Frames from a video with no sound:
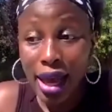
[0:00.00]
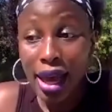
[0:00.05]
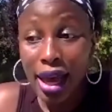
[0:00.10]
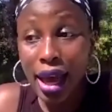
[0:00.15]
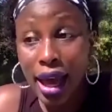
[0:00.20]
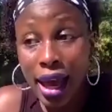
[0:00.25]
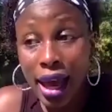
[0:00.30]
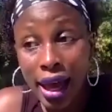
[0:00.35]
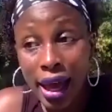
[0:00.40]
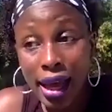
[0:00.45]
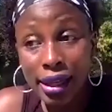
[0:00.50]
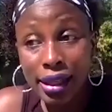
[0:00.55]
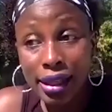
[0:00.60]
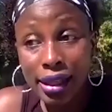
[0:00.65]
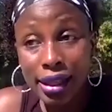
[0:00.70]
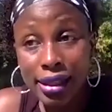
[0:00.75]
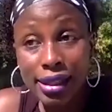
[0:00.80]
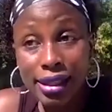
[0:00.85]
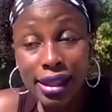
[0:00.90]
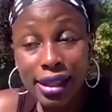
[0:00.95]
And the
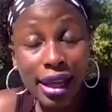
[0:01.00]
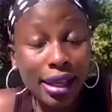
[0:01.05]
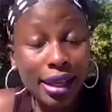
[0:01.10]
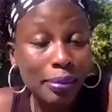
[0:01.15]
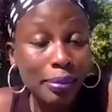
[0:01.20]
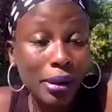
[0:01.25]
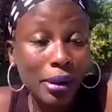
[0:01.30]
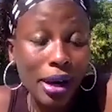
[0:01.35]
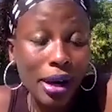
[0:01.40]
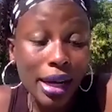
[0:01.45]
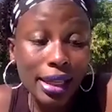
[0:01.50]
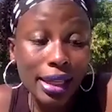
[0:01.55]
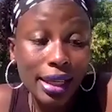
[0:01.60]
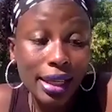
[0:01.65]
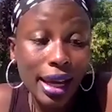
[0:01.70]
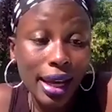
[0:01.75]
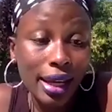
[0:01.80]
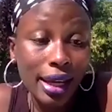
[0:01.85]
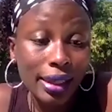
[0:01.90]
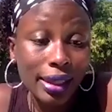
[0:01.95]
second part of
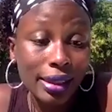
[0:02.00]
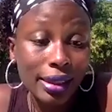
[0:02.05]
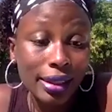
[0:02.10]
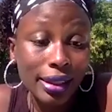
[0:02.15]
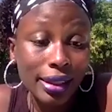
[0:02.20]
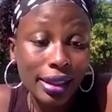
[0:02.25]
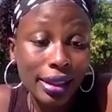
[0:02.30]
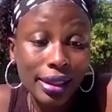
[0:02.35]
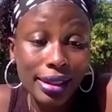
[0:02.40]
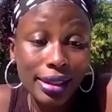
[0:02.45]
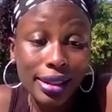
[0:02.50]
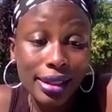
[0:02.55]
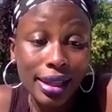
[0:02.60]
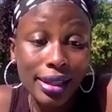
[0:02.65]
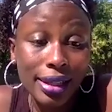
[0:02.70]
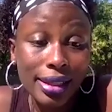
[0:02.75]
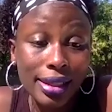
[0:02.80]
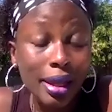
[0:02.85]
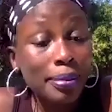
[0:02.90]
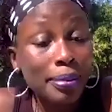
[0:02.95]
that is that
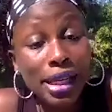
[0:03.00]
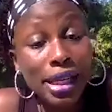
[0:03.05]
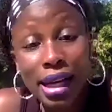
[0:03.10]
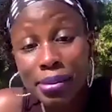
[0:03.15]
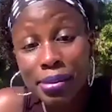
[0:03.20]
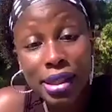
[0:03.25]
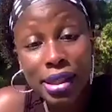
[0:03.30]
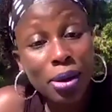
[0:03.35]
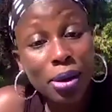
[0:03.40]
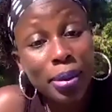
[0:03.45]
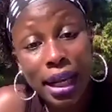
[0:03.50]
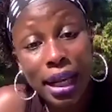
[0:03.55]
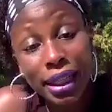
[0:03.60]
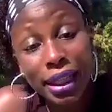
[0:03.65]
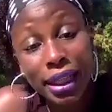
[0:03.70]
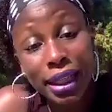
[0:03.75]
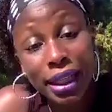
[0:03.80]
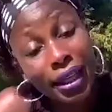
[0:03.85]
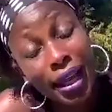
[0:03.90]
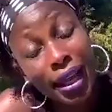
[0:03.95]
sometimes nobody
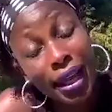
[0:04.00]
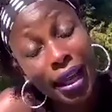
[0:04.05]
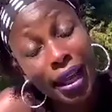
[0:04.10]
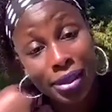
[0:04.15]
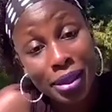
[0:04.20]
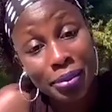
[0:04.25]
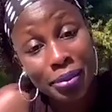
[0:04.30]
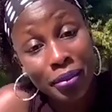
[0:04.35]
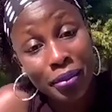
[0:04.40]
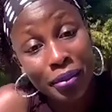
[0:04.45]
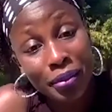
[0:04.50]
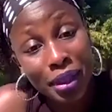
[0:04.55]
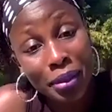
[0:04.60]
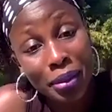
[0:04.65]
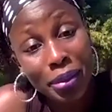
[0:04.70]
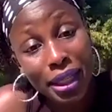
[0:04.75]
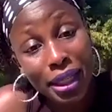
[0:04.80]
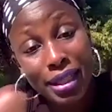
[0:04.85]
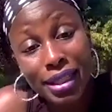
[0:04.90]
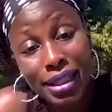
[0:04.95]
cares
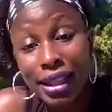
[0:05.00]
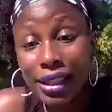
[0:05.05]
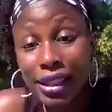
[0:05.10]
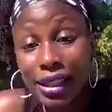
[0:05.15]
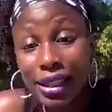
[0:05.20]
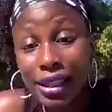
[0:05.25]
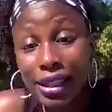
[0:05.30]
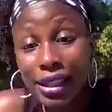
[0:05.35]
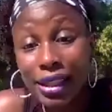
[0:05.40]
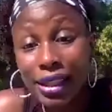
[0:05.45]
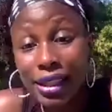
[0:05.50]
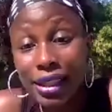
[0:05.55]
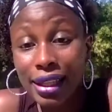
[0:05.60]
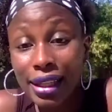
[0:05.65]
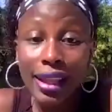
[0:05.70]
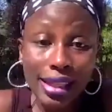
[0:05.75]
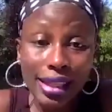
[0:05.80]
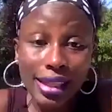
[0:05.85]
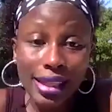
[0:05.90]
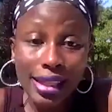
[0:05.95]
because I think a lot of
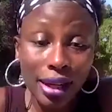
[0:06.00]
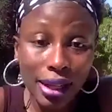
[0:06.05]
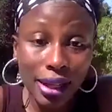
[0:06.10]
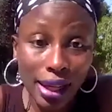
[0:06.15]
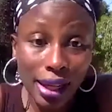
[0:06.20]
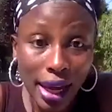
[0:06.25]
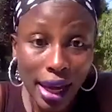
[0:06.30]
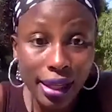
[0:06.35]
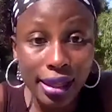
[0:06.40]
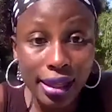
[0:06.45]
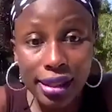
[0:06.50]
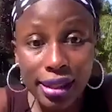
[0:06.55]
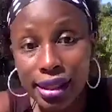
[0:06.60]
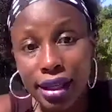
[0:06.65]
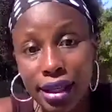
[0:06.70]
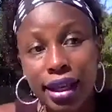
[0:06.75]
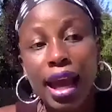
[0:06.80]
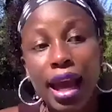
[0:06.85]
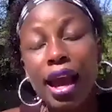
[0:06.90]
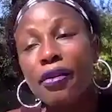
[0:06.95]
times our clients think
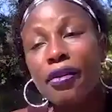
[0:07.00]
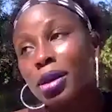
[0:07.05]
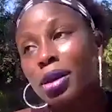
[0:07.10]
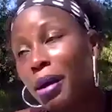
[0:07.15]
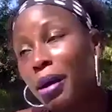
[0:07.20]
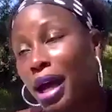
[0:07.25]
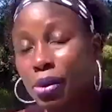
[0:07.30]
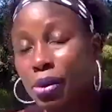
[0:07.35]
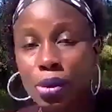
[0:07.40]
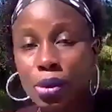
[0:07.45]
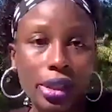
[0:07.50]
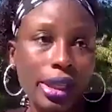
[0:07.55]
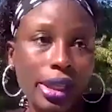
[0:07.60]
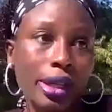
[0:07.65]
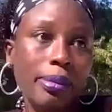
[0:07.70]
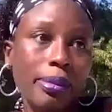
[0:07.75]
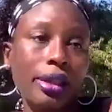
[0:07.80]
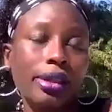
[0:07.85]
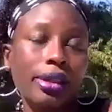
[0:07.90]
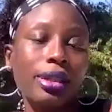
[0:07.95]
everybody will care
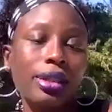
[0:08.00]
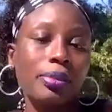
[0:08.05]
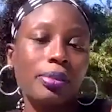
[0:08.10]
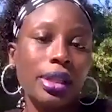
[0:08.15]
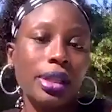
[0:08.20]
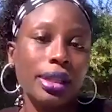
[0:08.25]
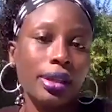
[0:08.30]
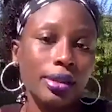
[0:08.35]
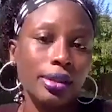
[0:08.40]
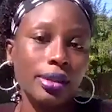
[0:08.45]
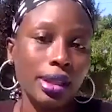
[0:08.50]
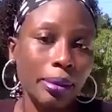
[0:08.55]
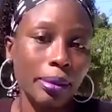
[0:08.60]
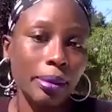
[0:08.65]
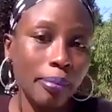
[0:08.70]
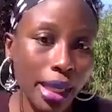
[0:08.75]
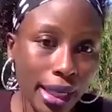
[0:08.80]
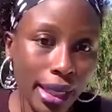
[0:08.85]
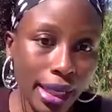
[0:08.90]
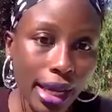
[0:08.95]
about this. We can go to the
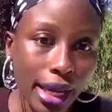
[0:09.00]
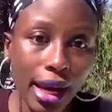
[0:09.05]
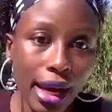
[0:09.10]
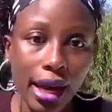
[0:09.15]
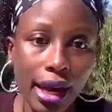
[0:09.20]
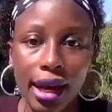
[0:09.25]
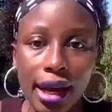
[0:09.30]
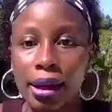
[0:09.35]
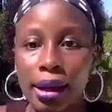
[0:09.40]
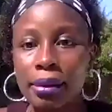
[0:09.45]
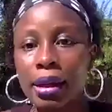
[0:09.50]
media.